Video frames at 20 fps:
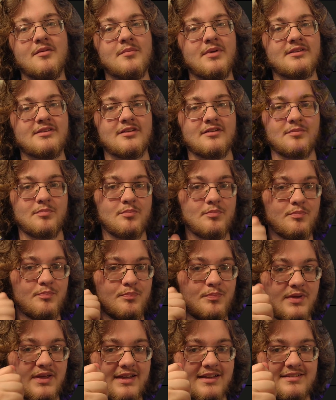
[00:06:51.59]
But their
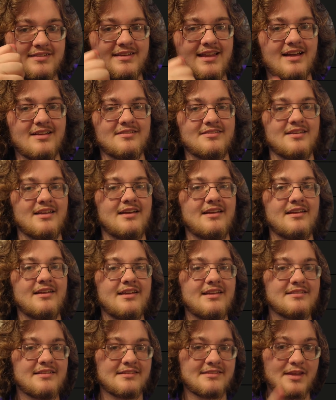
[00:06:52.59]
biggest downside
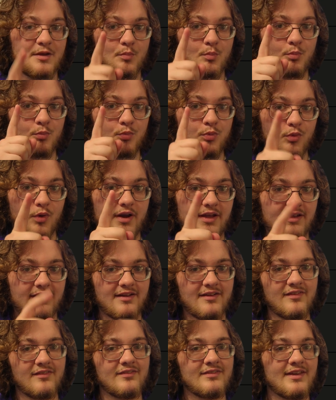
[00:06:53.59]
is that they break.
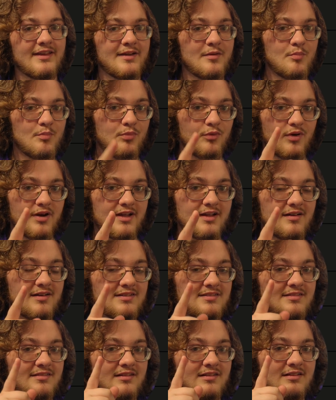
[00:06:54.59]
They can break
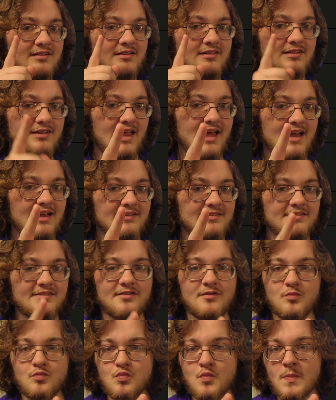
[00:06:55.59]
because they're
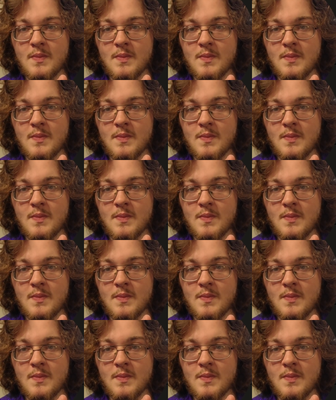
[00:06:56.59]
glass,